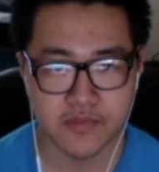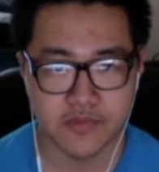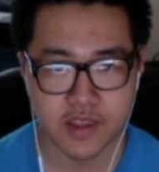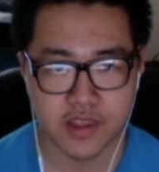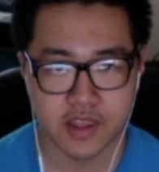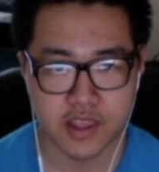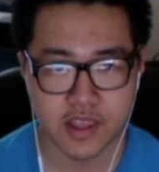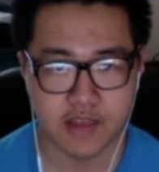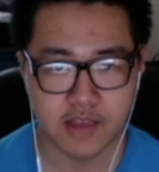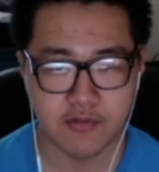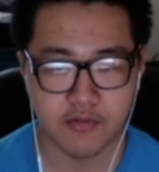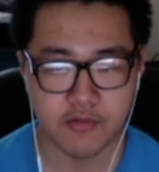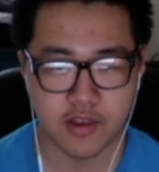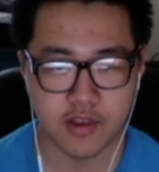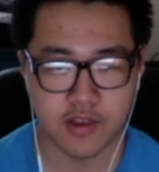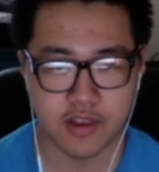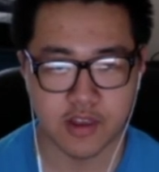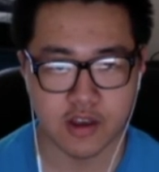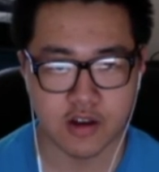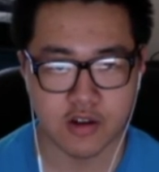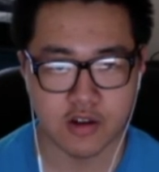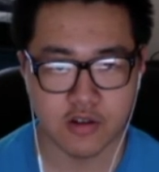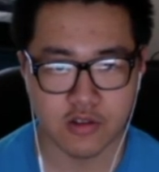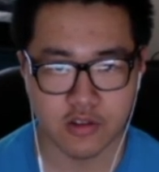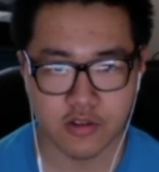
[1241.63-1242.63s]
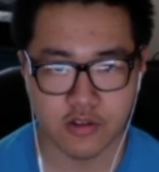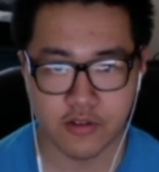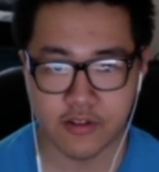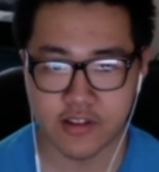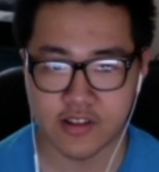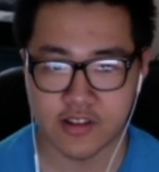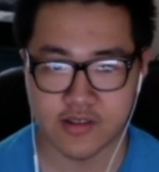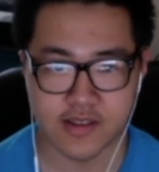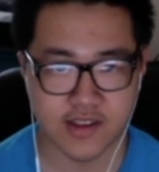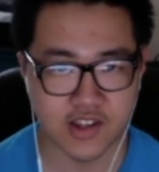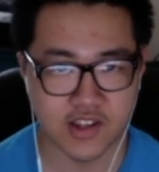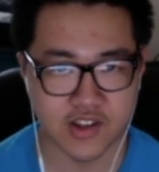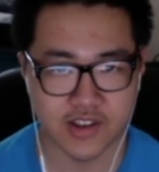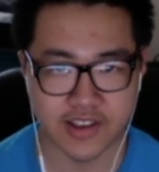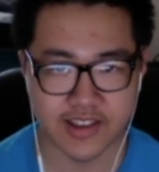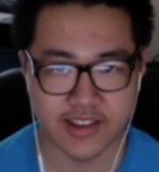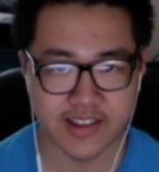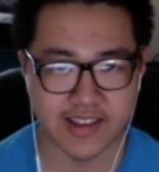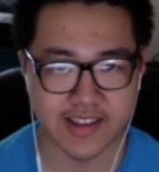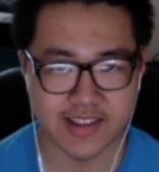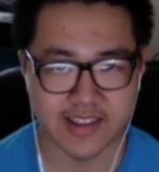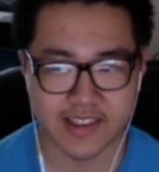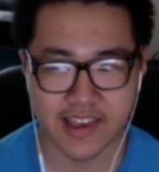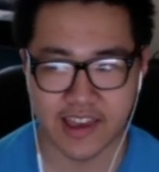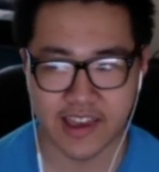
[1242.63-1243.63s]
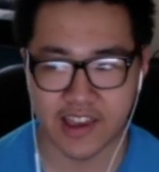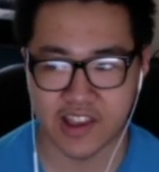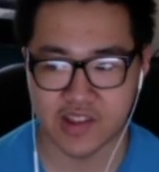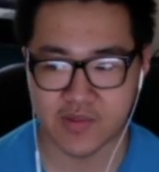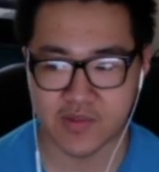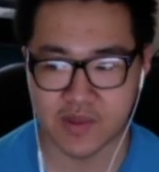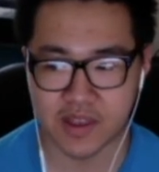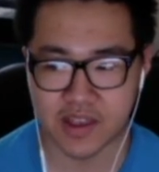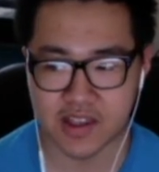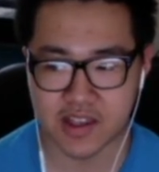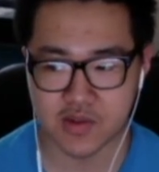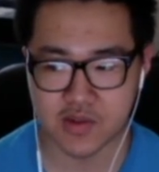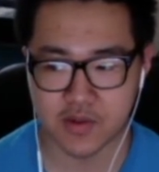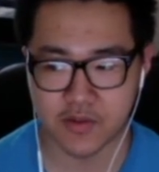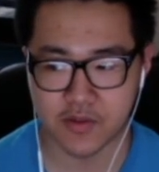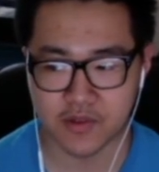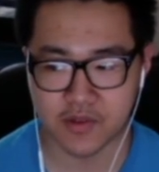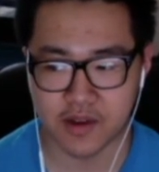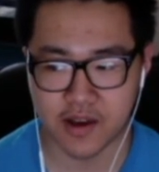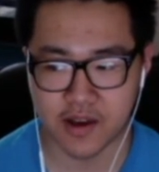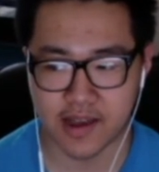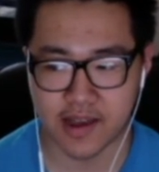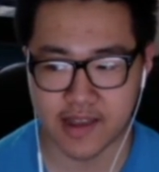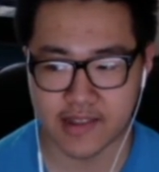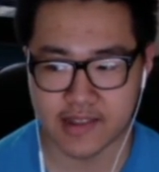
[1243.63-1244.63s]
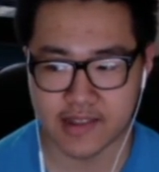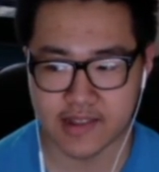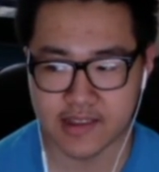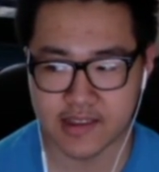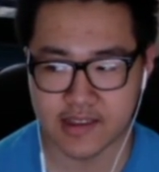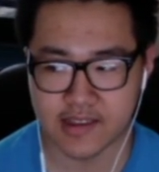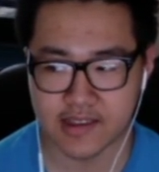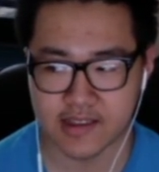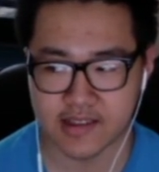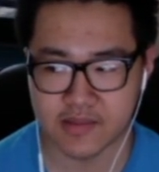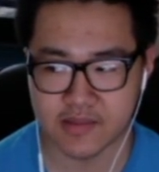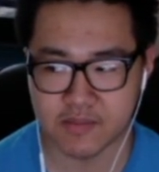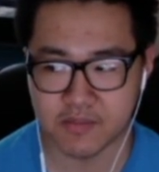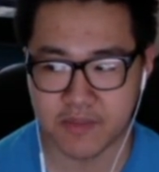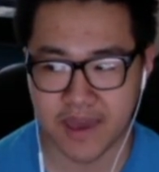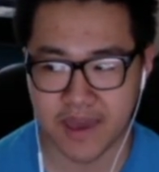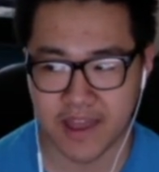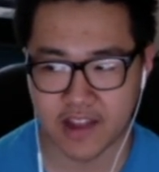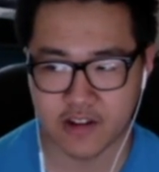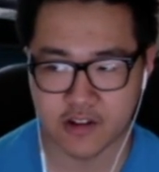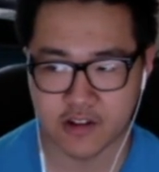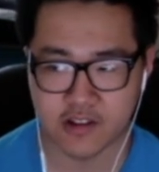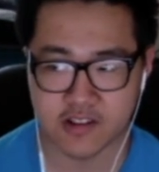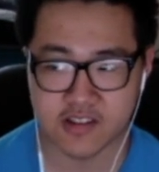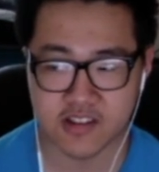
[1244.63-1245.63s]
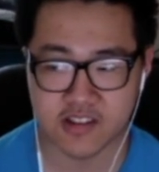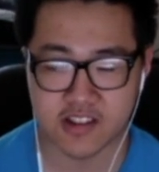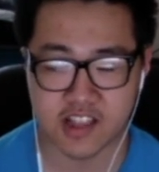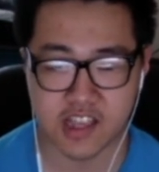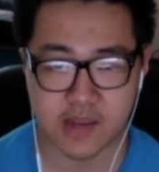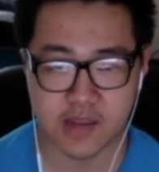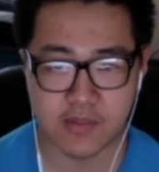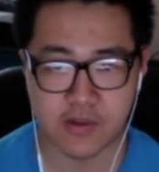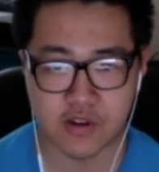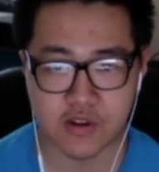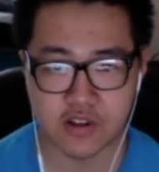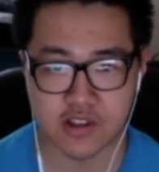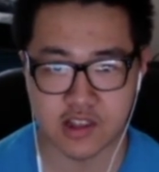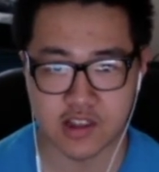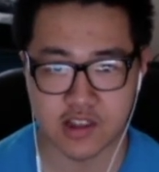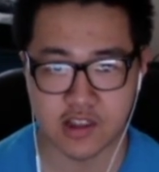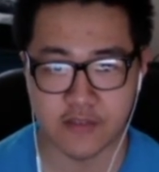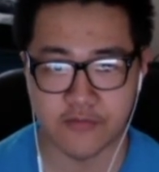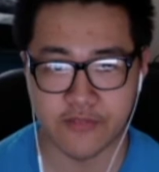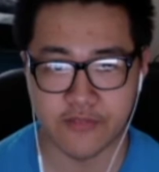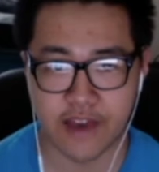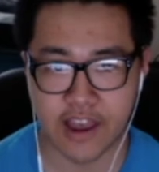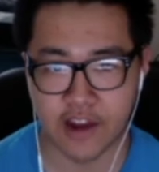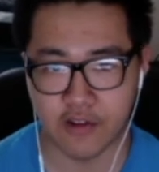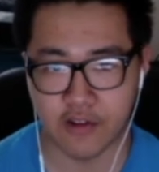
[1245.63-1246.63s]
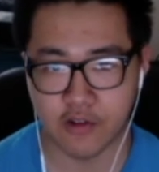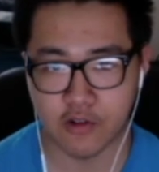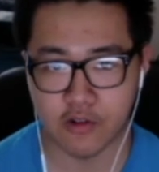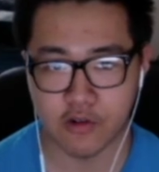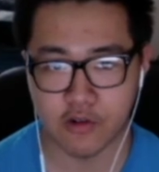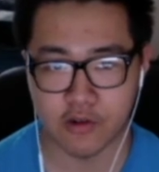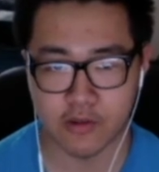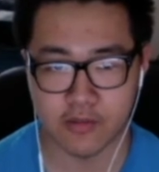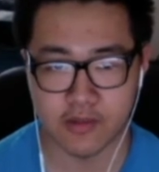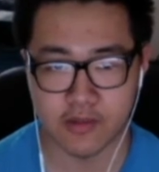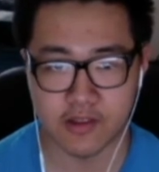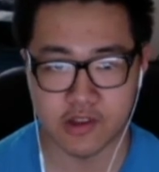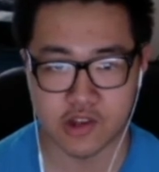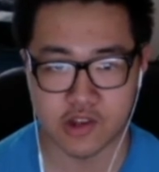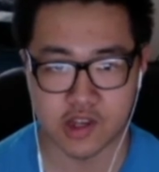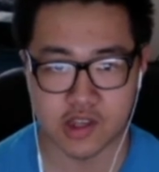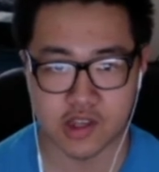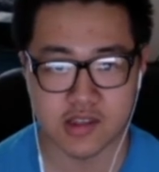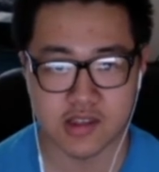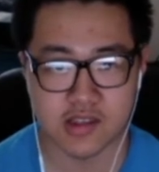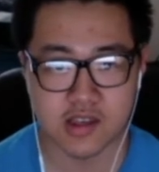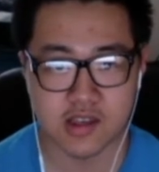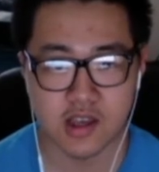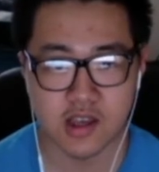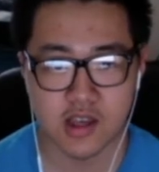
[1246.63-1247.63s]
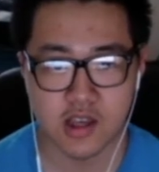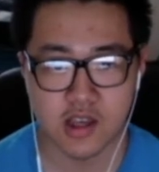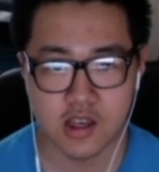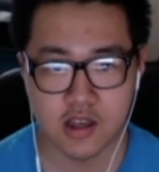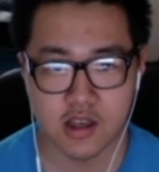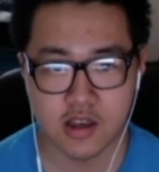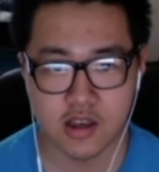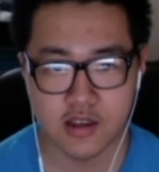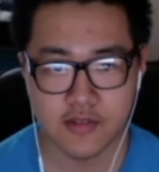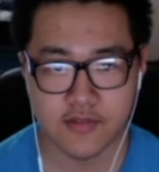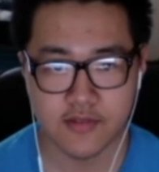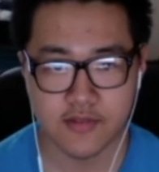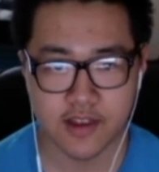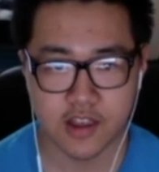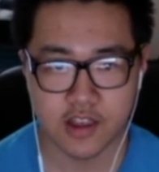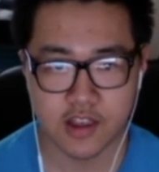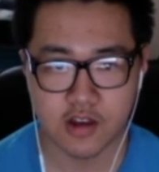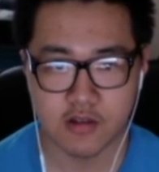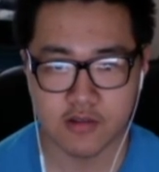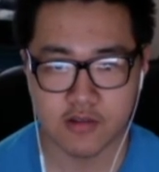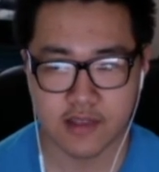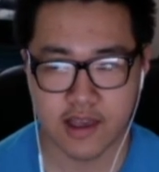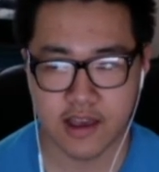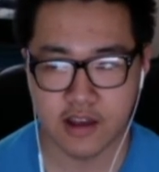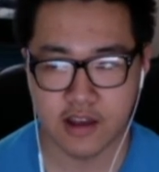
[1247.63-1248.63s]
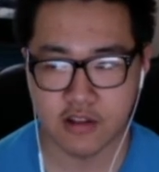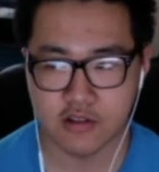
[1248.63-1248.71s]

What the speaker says: if we go through, and especially in this case, because we've got these banner disclaimers on the viral images, if I go down